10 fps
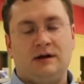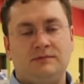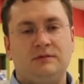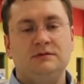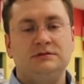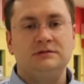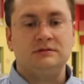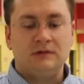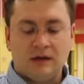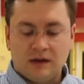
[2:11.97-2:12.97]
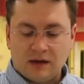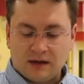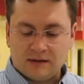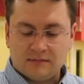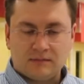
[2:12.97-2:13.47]
Epler, to
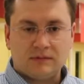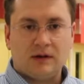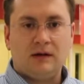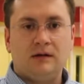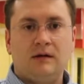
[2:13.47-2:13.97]
um,